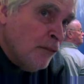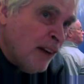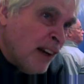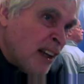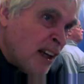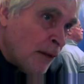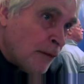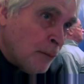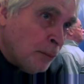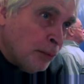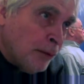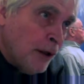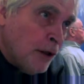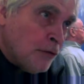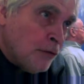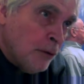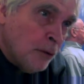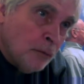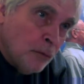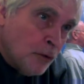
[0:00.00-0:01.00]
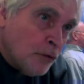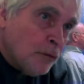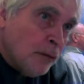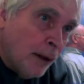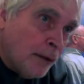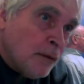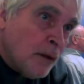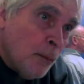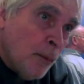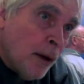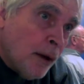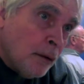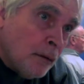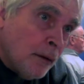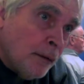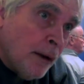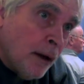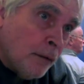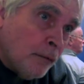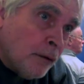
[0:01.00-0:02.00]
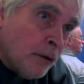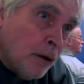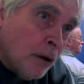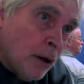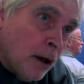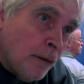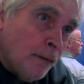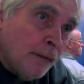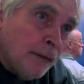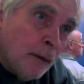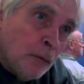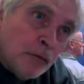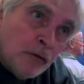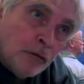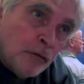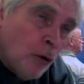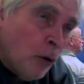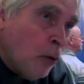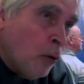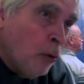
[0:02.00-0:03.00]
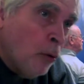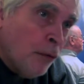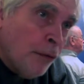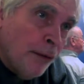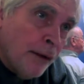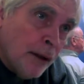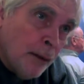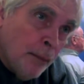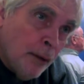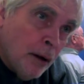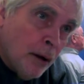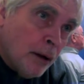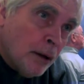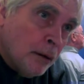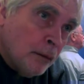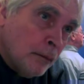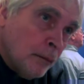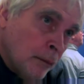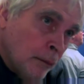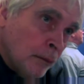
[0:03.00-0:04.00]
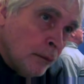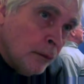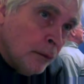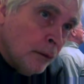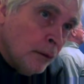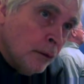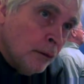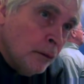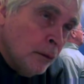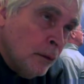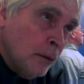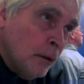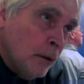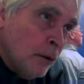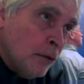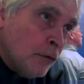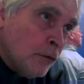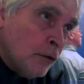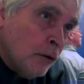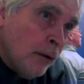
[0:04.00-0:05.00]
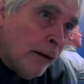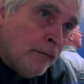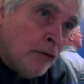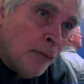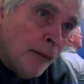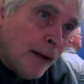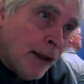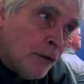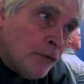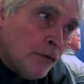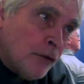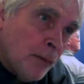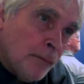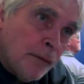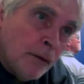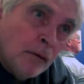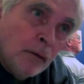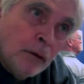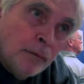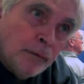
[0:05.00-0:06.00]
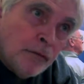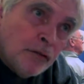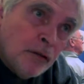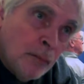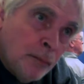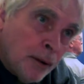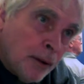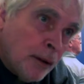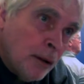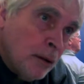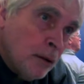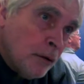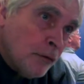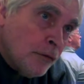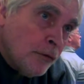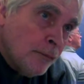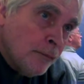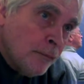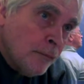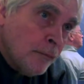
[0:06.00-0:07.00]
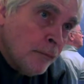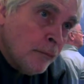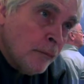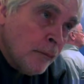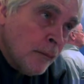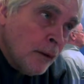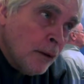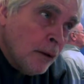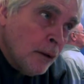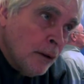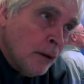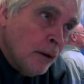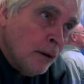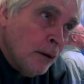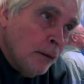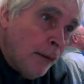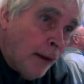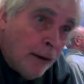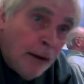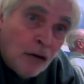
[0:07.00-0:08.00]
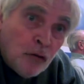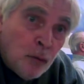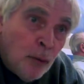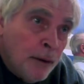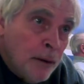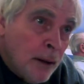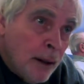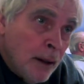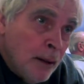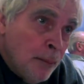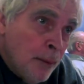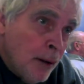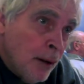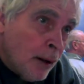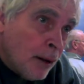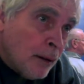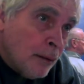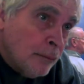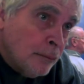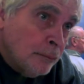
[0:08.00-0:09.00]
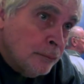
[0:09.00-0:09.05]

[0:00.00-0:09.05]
of any other place that was like the Met in that regard. I think that was the whole thing about it. So everybody had something to offer somebody else, and that's why you came back.